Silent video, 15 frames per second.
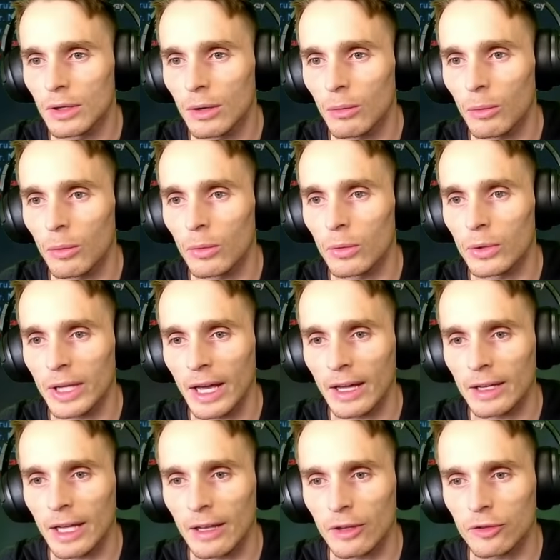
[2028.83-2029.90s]
Oh,
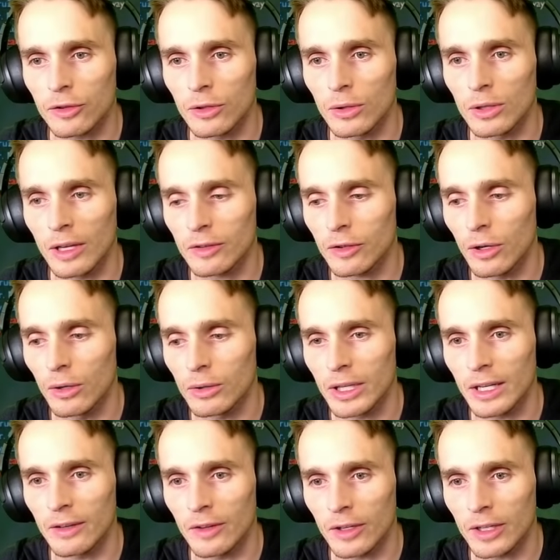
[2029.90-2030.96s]
yeah. Let's go. Get
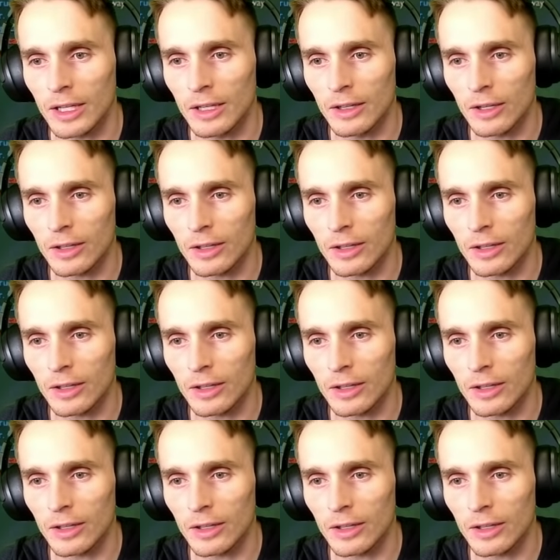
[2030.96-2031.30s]
in there. Just